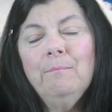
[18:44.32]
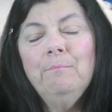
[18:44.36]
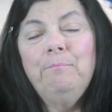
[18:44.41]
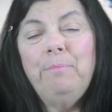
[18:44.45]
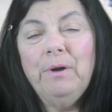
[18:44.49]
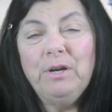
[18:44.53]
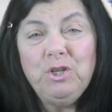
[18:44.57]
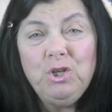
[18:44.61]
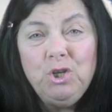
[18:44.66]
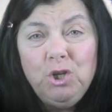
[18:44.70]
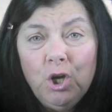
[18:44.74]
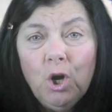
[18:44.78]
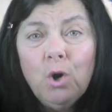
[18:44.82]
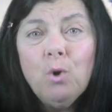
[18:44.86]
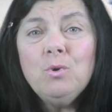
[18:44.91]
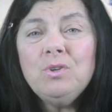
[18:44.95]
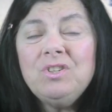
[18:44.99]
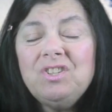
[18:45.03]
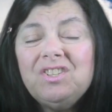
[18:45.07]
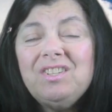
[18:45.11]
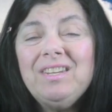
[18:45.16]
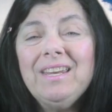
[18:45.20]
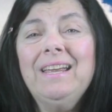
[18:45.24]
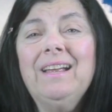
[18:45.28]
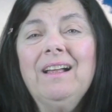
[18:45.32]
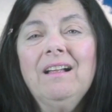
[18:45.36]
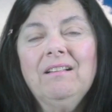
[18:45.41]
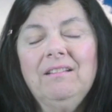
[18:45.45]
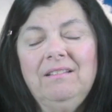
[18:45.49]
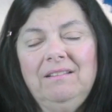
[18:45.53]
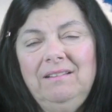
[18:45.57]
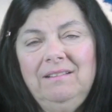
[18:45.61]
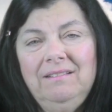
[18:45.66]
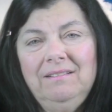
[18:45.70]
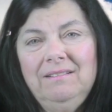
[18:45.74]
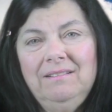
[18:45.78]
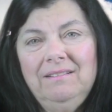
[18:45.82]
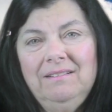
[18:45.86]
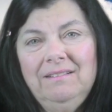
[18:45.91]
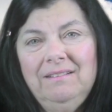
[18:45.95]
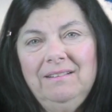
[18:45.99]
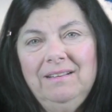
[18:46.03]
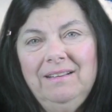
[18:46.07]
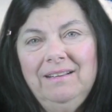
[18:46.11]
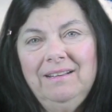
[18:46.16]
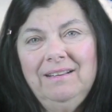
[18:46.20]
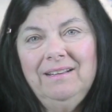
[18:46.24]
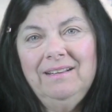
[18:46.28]
But you still
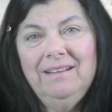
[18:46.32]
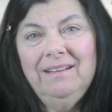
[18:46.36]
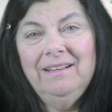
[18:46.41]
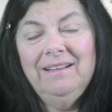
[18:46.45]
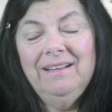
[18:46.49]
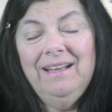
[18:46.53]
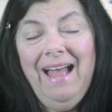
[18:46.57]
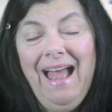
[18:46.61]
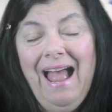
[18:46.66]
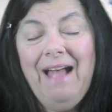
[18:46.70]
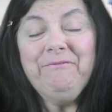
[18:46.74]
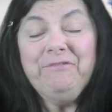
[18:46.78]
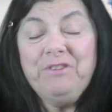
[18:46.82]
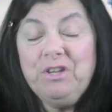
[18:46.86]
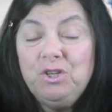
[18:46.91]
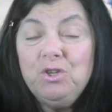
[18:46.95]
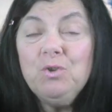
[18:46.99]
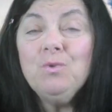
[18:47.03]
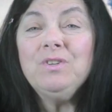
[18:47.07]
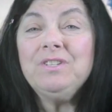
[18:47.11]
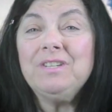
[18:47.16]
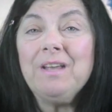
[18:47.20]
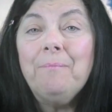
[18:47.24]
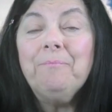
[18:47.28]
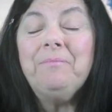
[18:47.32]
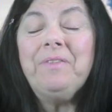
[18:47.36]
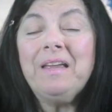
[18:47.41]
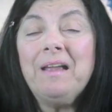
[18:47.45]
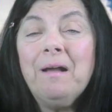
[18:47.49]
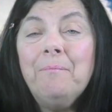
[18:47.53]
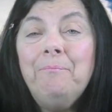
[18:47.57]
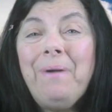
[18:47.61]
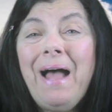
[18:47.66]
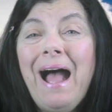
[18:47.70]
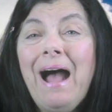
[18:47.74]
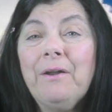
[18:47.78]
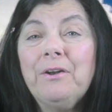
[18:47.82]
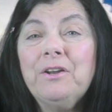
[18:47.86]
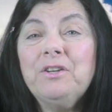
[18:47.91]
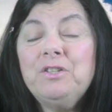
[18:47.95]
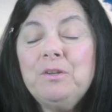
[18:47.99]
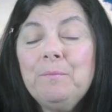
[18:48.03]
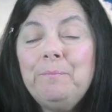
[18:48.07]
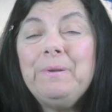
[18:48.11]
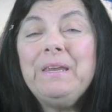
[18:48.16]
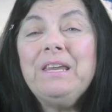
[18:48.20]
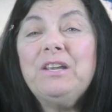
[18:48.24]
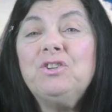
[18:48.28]
have to do something about it
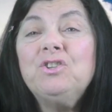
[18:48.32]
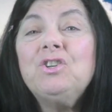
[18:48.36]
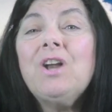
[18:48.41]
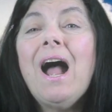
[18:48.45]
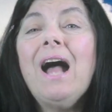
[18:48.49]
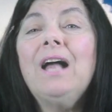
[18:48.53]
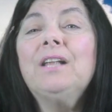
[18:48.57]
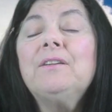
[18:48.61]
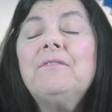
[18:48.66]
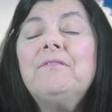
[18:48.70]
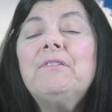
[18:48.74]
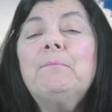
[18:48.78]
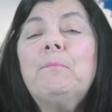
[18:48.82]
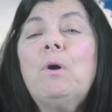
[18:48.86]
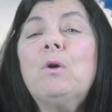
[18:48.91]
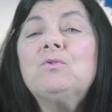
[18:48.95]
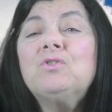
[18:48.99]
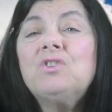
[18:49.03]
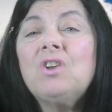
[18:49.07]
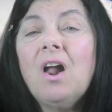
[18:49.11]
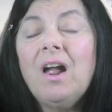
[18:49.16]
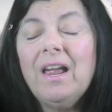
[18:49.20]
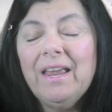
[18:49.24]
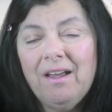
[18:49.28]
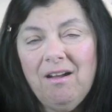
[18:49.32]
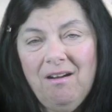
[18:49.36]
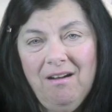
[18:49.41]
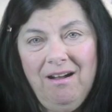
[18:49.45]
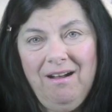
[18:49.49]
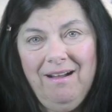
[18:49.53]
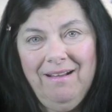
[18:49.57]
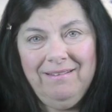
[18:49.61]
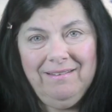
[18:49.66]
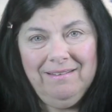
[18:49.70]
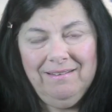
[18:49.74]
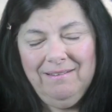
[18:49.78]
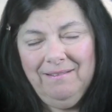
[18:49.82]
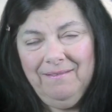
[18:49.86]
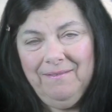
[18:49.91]
to be a child of the Most High God.